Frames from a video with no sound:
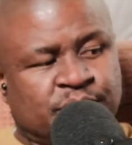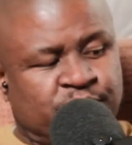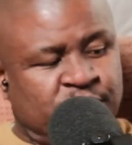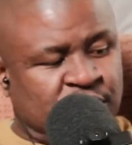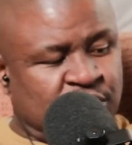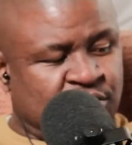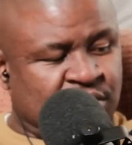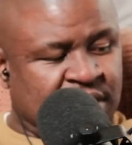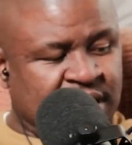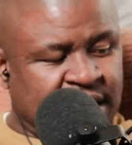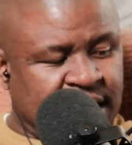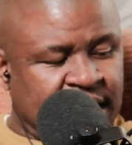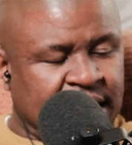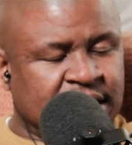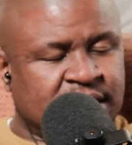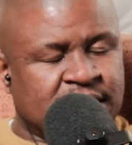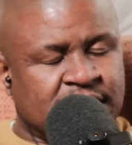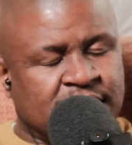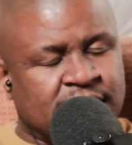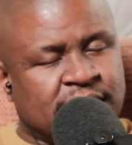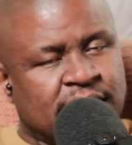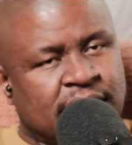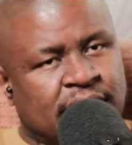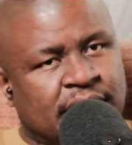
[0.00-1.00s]
between the
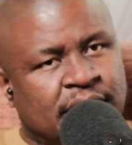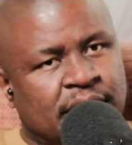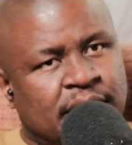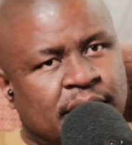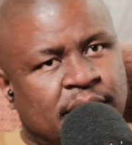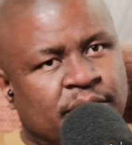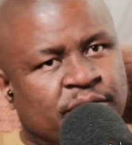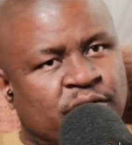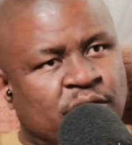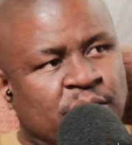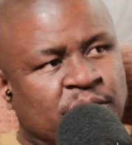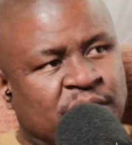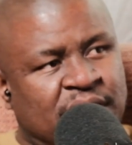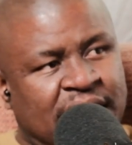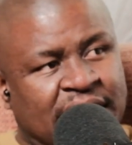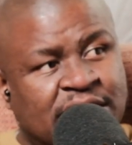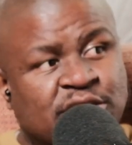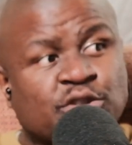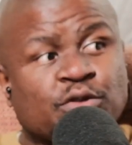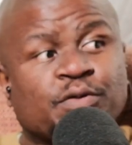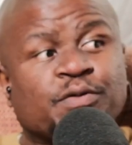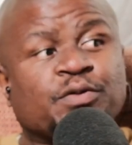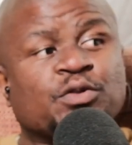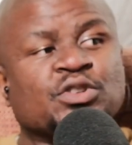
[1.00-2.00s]
age from the
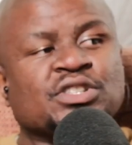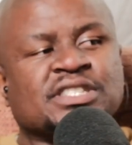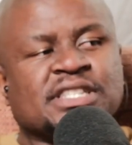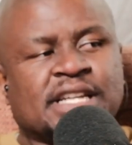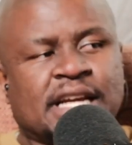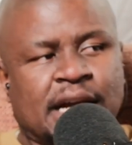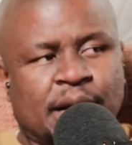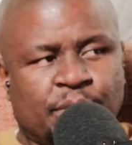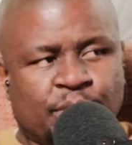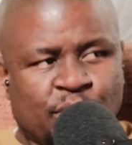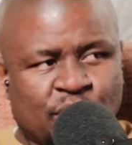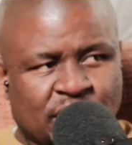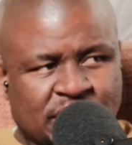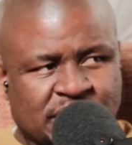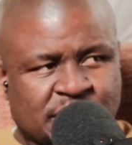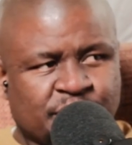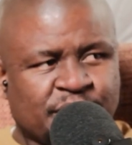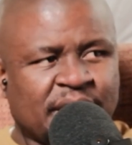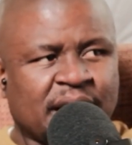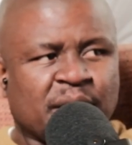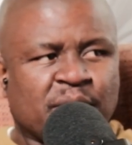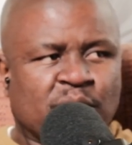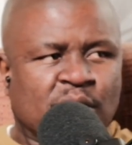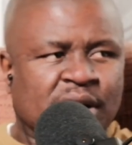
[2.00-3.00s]
age of 40 upwards.
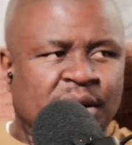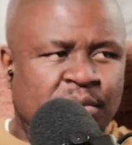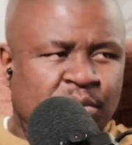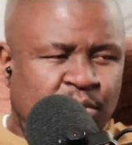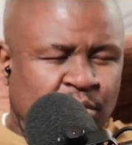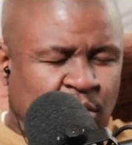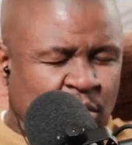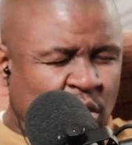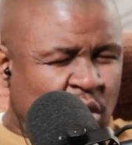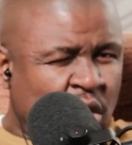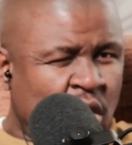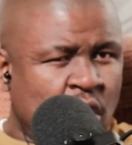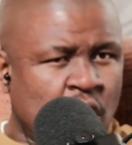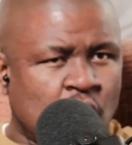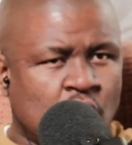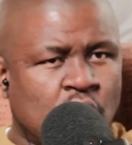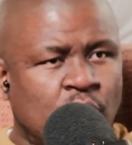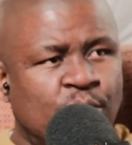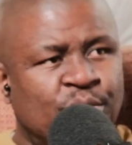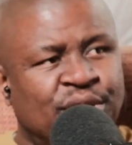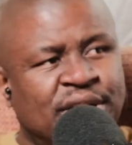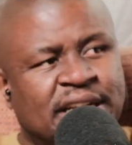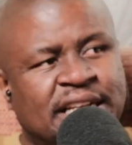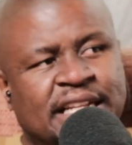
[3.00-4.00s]

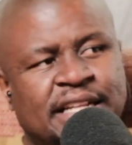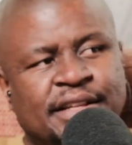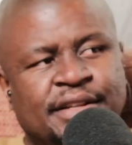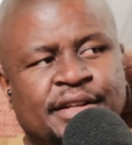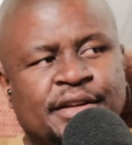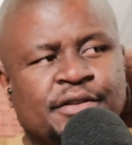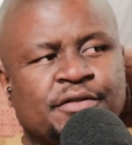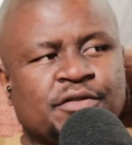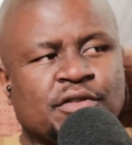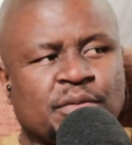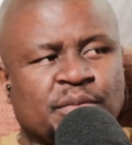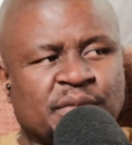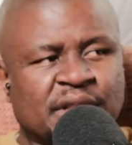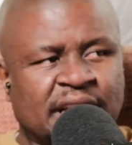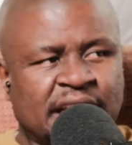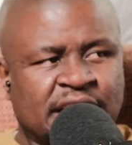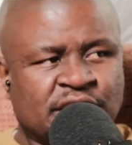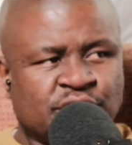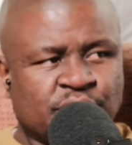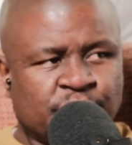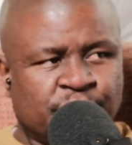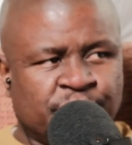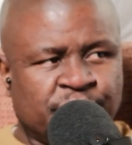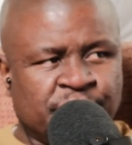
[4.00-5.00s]
Commonly from the
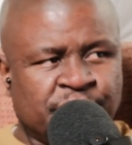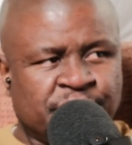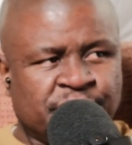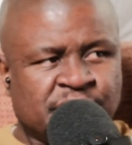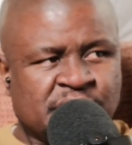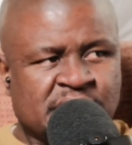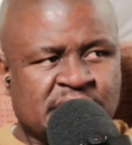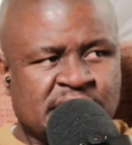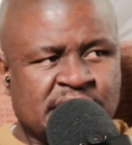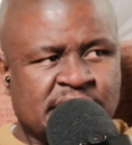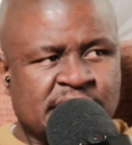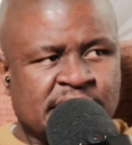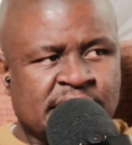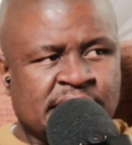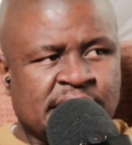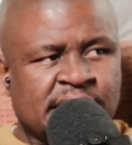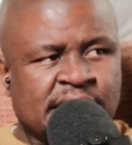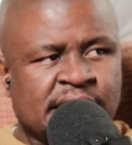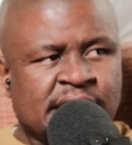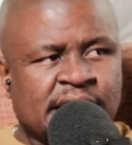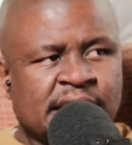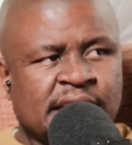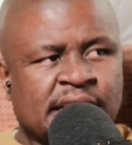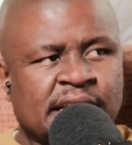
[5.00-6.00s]
age of 50
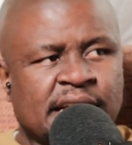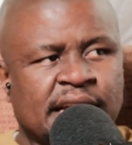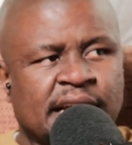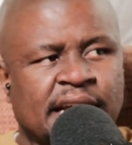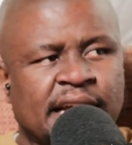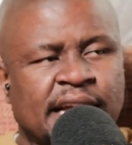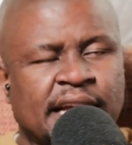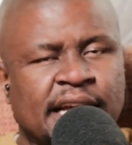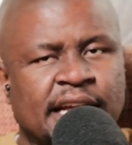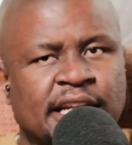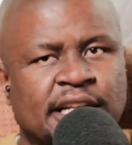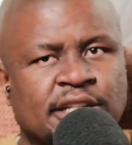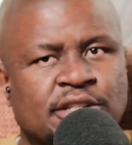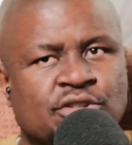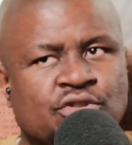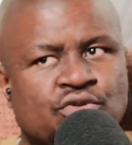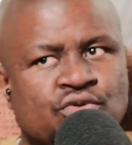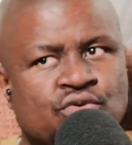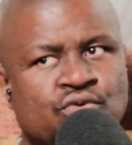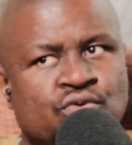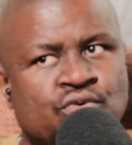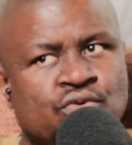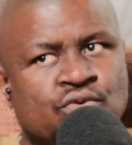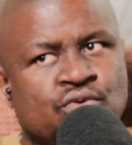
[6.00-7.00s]

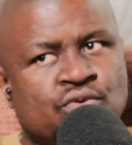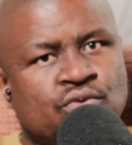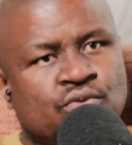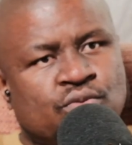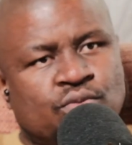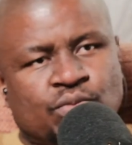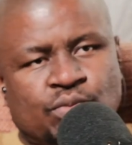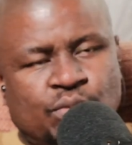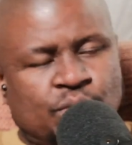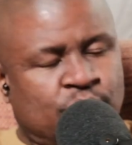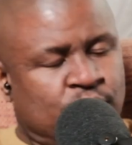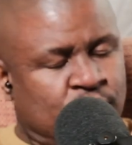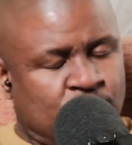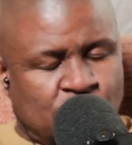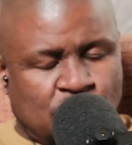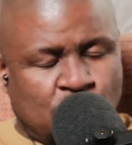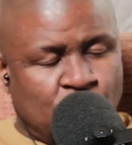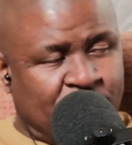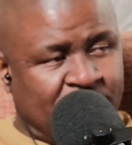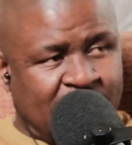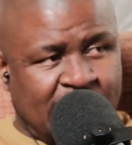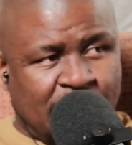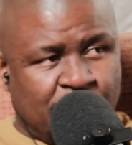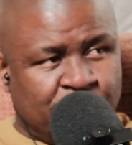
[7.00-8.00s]
to
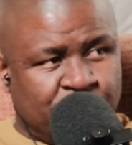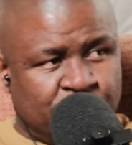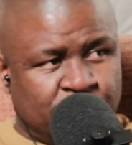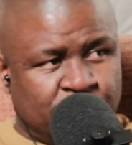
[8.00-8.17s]
going up.